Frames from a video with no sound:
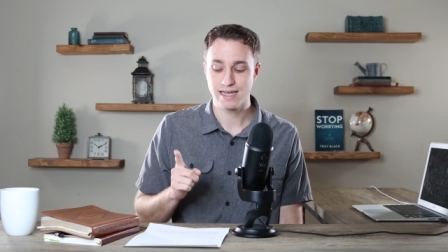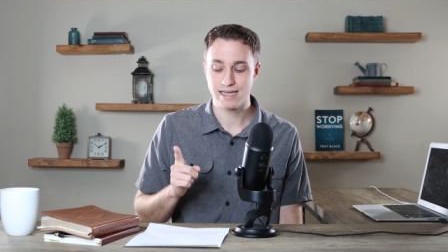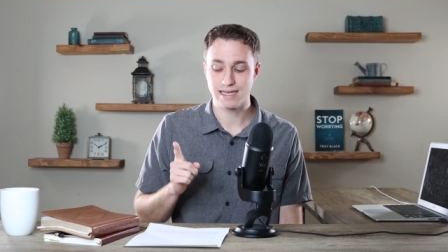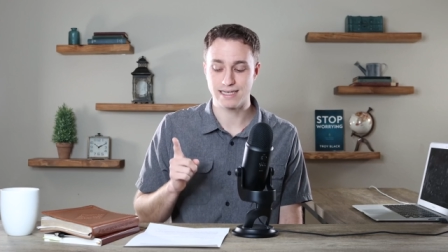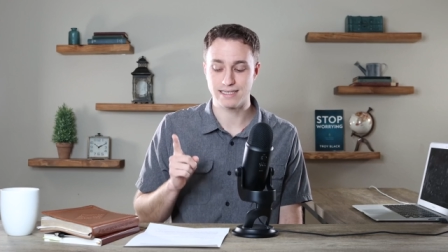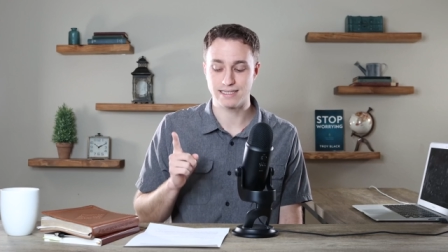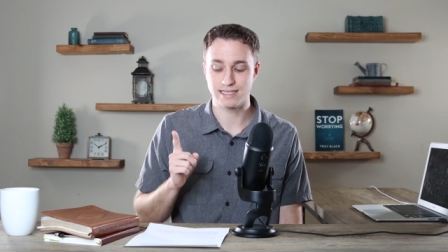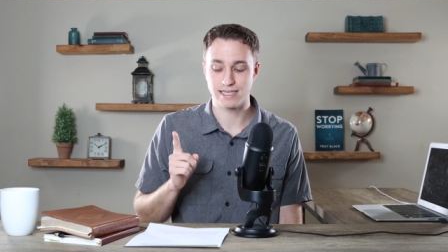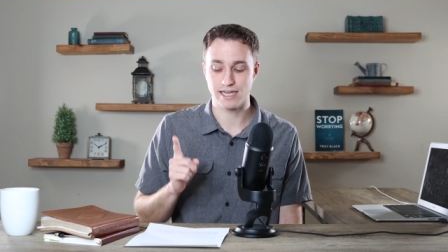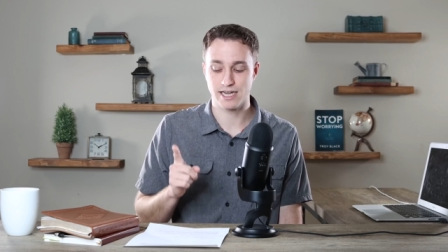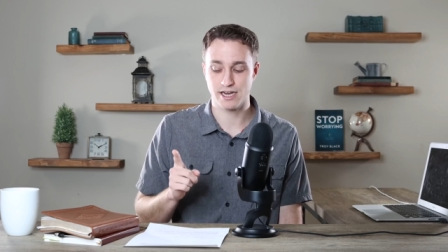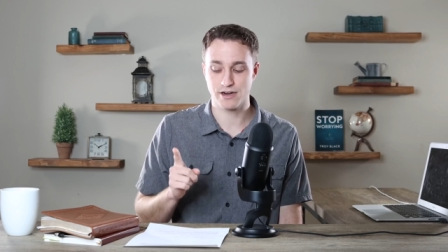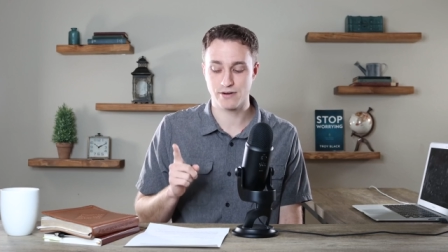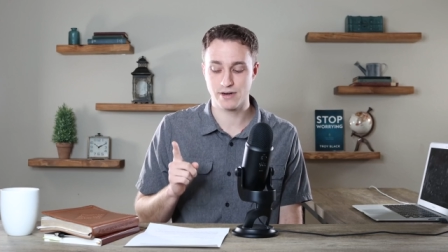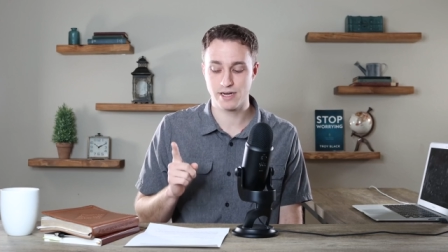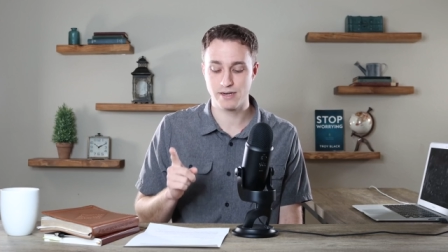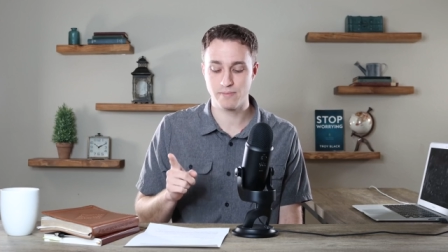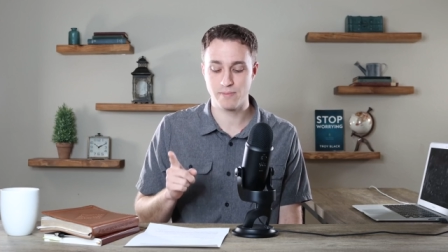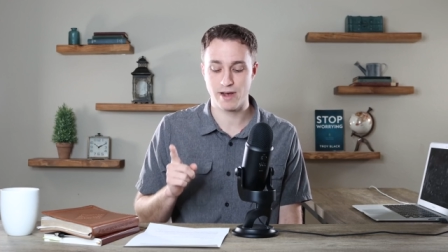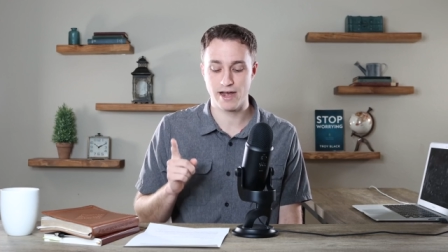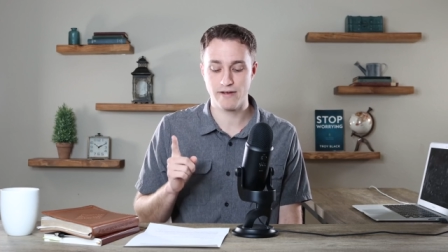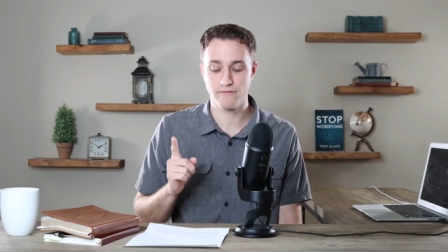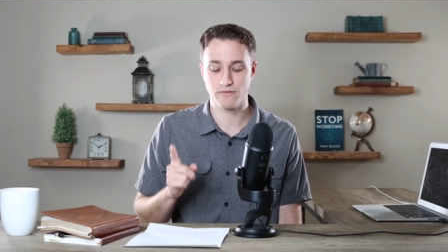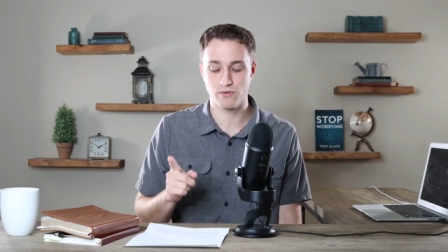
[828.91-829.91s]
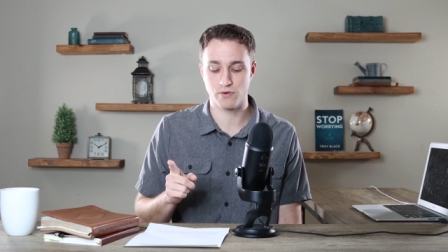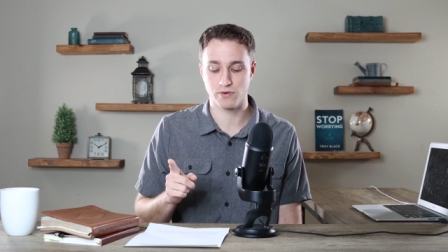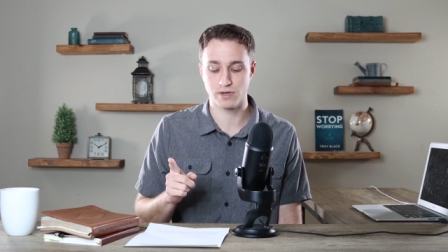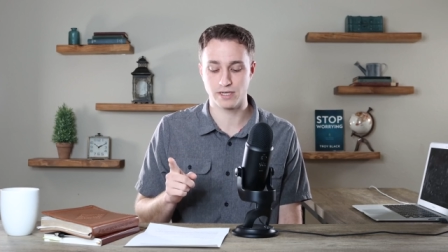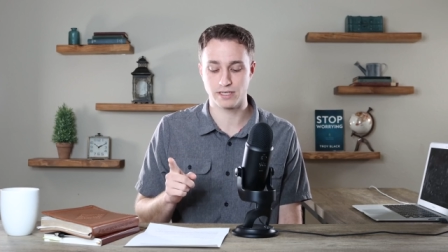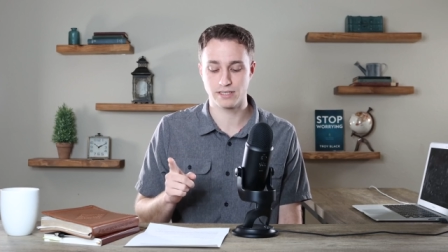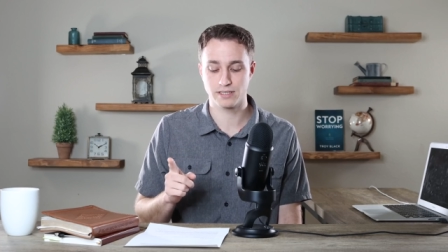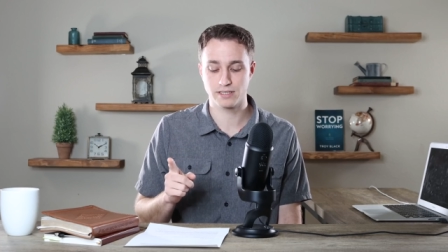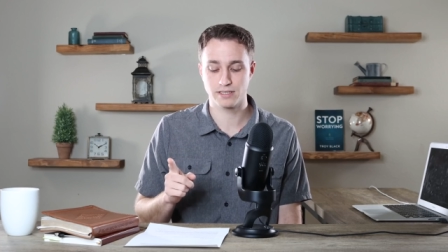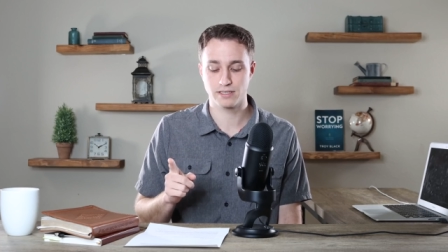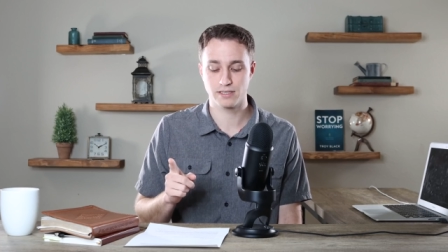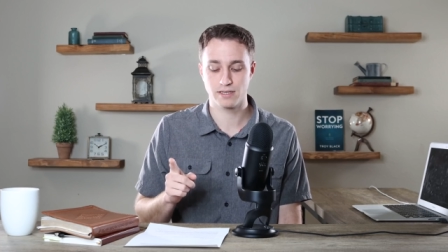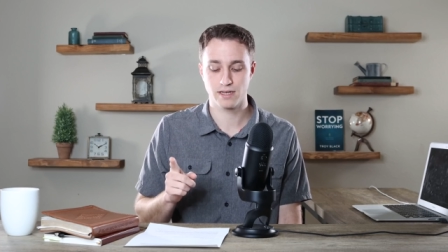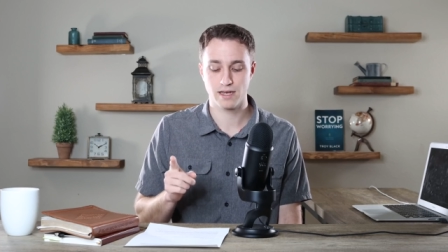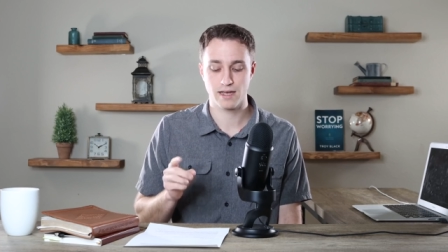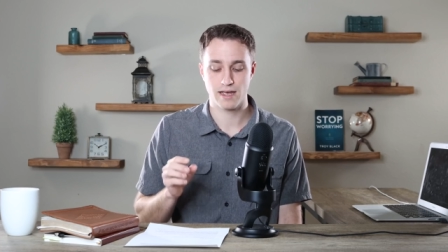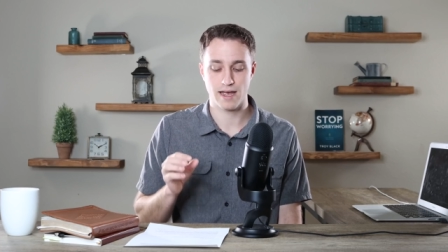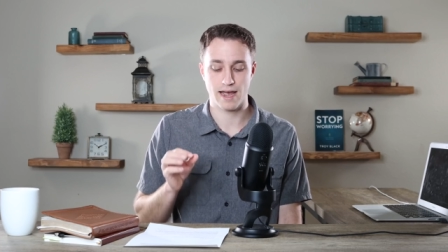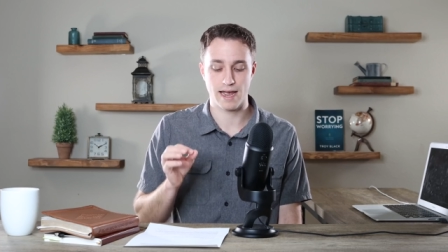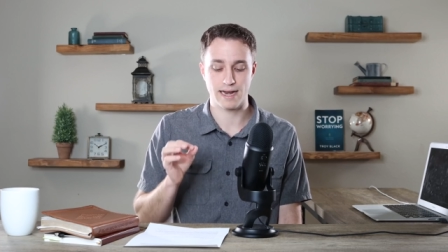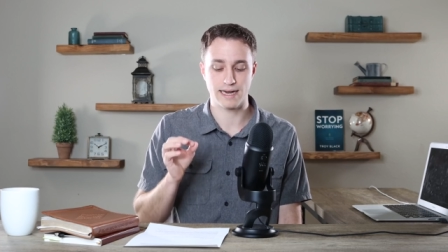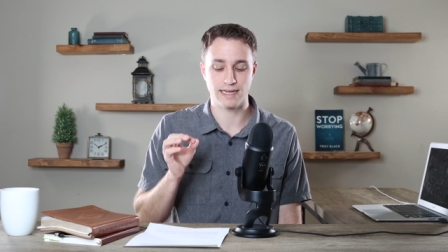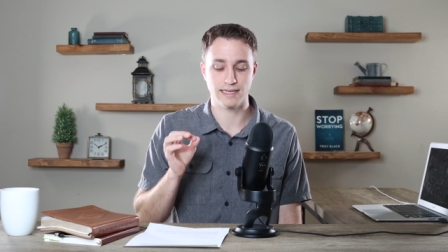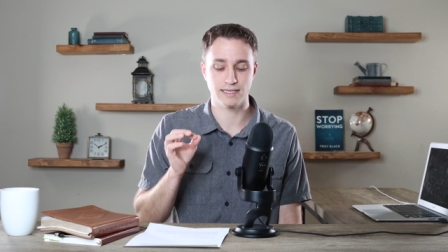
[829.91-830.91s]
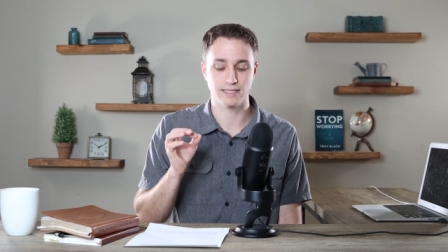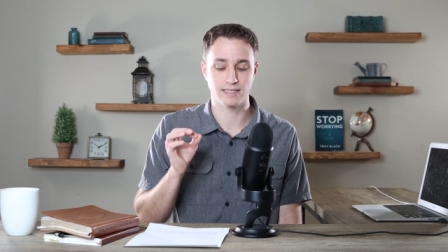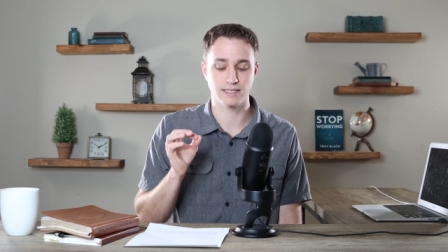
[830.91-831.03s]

he's hearing my voice and